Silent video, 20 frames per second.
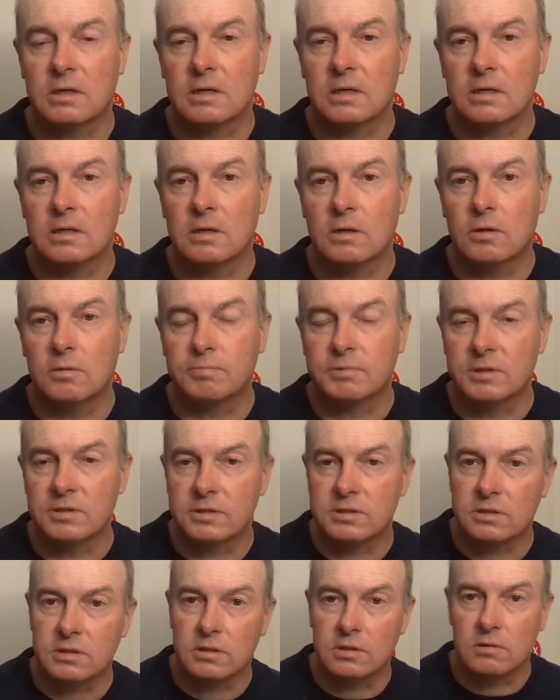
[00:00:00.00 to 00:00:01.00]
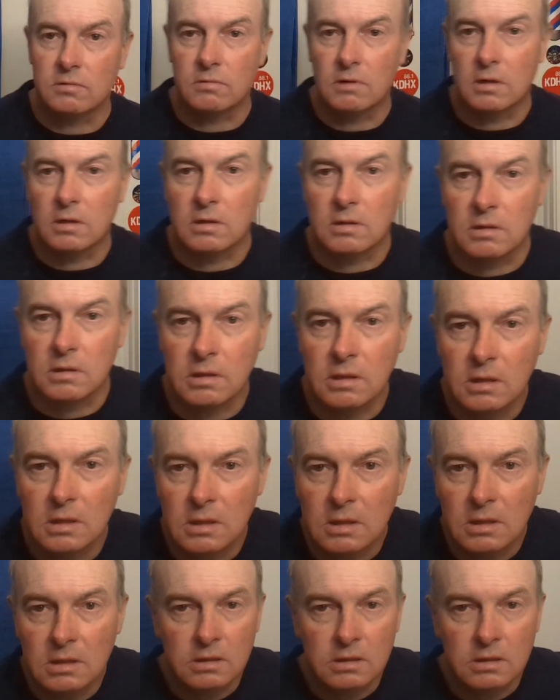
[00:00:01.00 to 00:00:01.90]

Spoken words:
I hope to see you all.